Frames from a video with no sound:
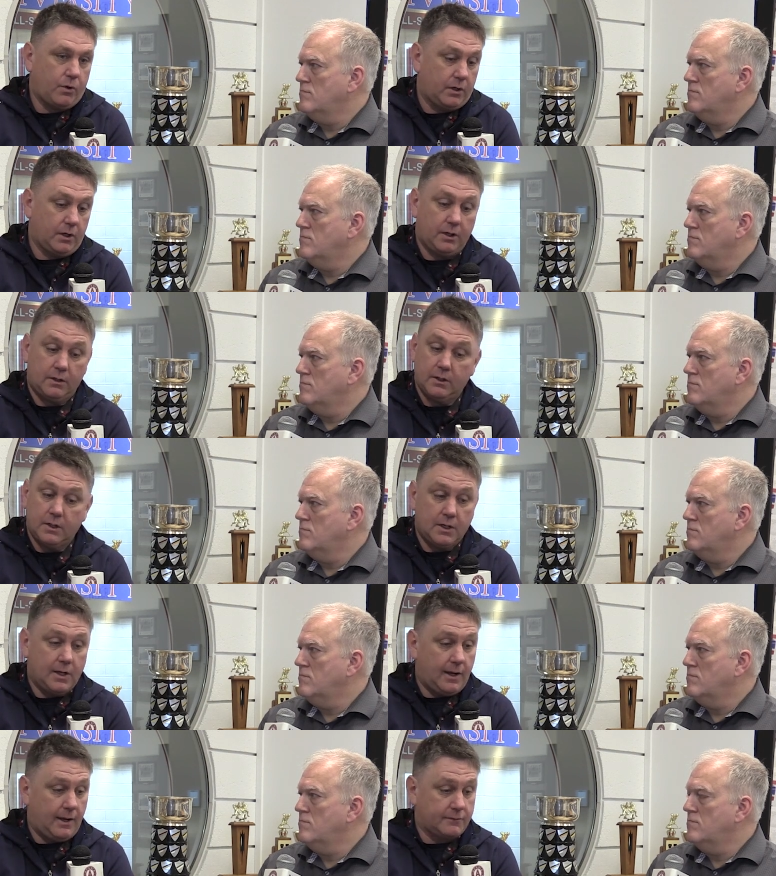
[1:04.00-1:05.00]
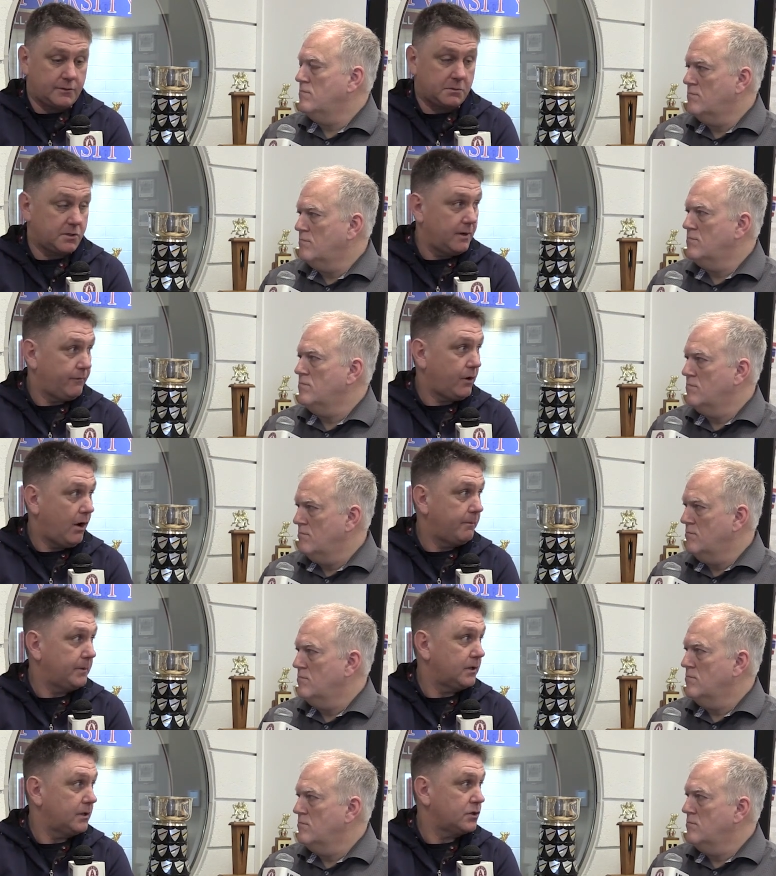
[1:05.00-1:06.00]
Speaker 1: we're gonna have some stiff
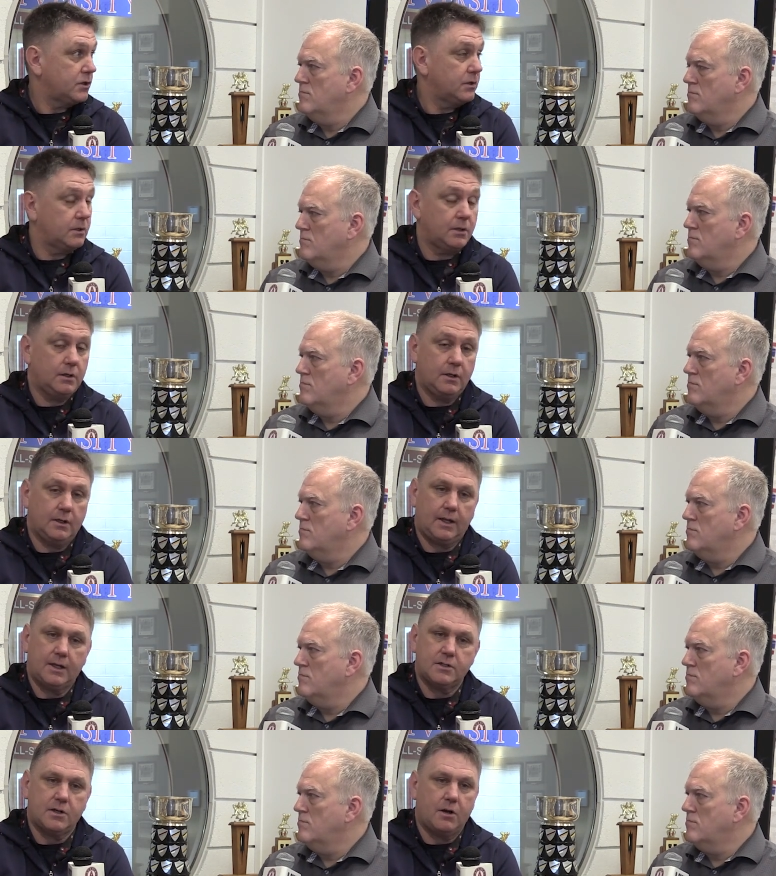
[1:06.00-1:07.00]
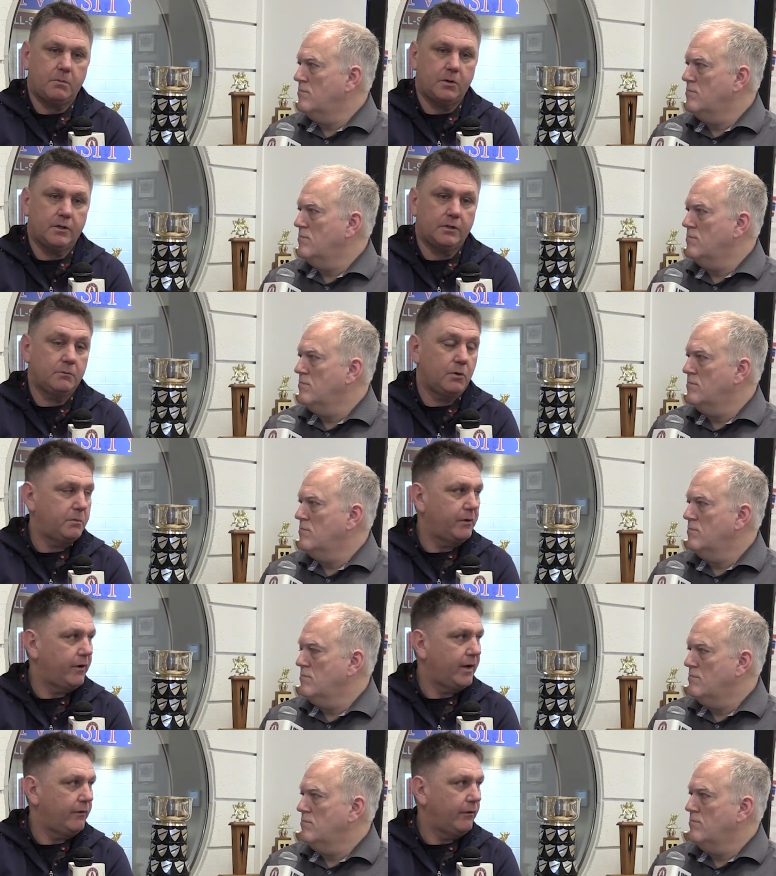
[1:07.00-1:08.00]
competition uh, against Alberta, and we'll be
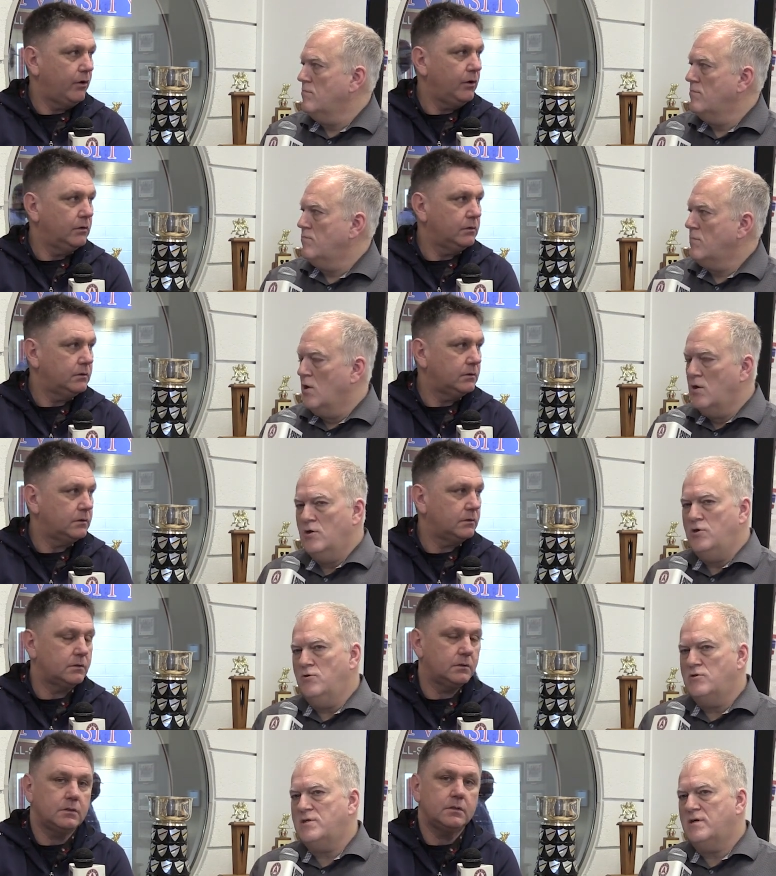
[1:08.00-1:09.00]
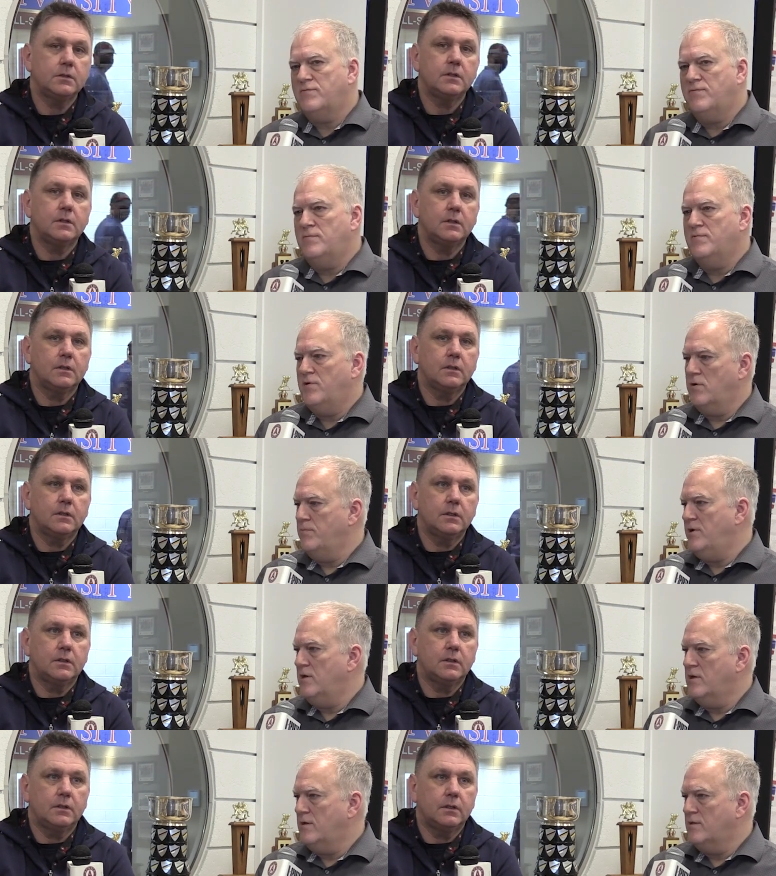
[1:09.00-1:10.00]
ready to roll.
Speaker 2: You said from the very
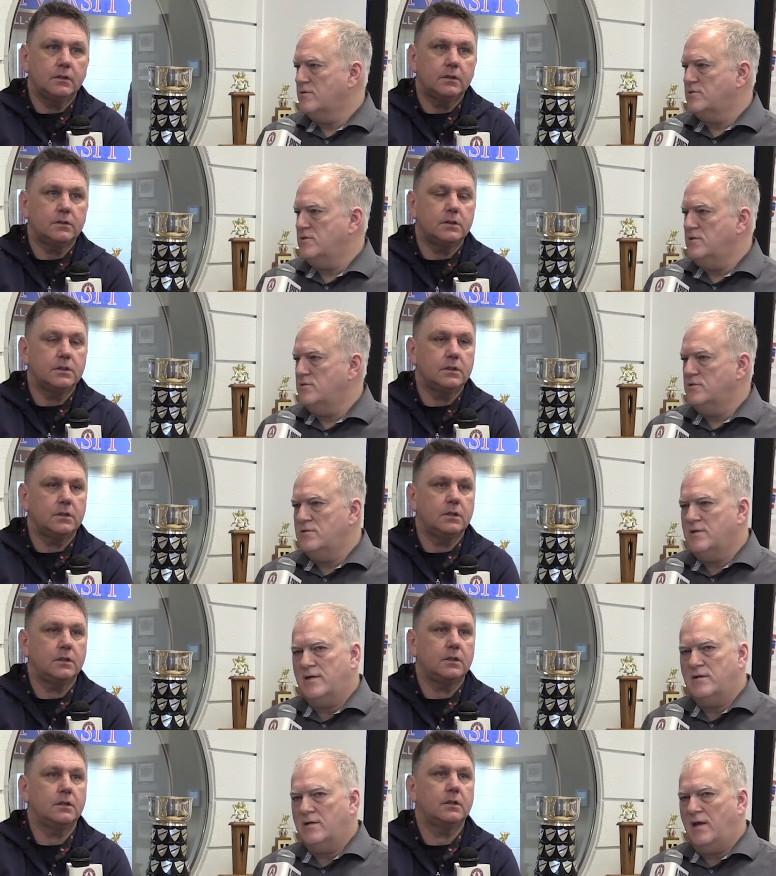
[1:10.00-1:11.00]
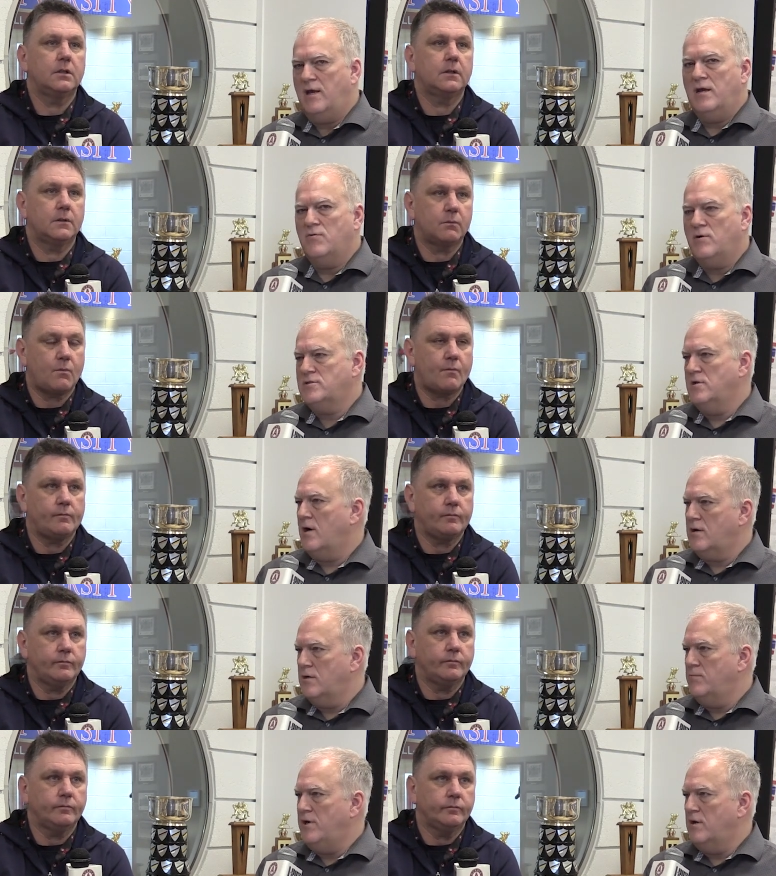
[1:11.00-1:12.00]
beginning of the season that Acadia was not
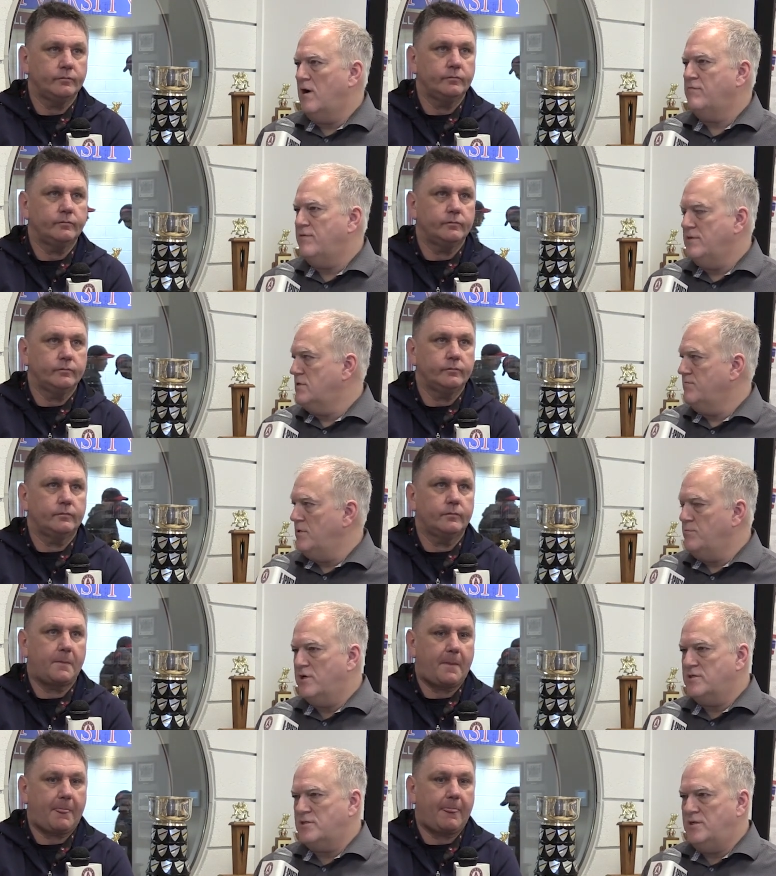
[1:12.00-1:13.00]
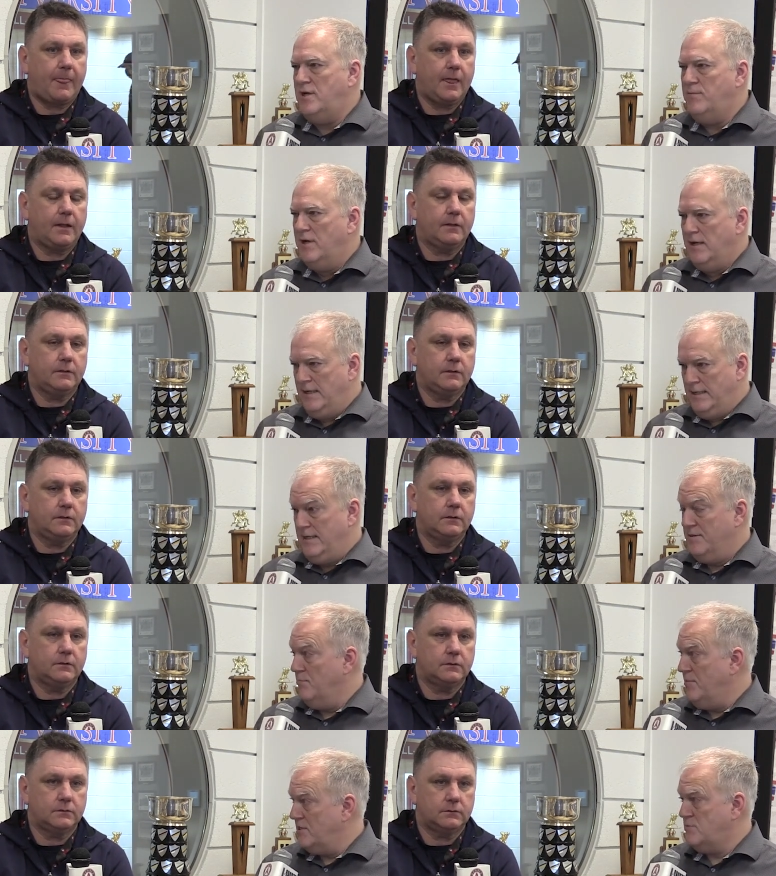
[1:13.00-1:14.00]
going to be an offensively blessed team. You had
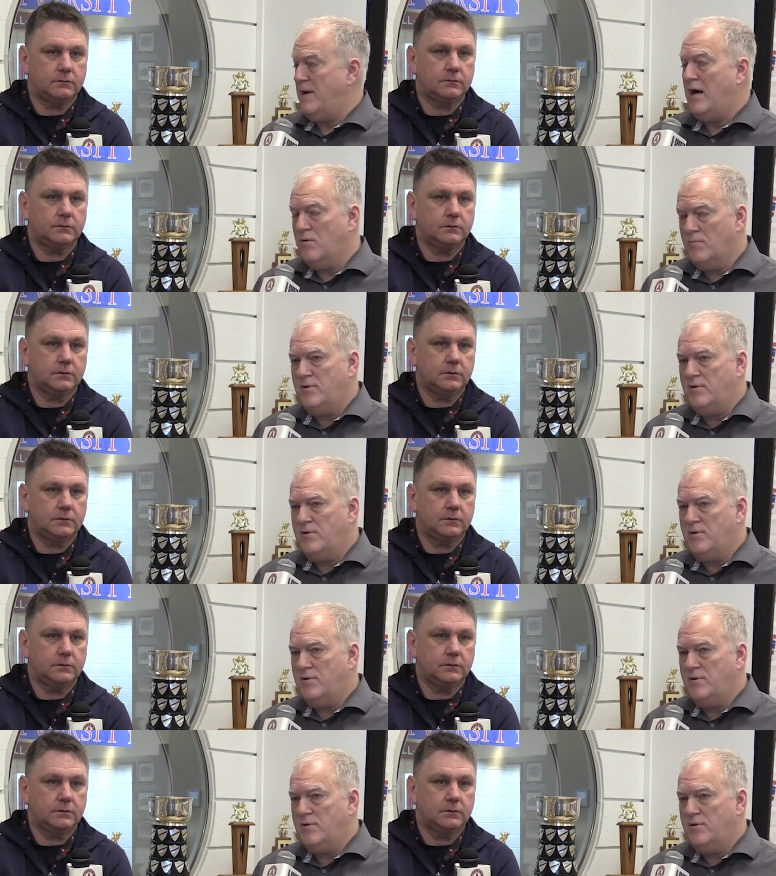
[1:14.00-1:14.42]
the best power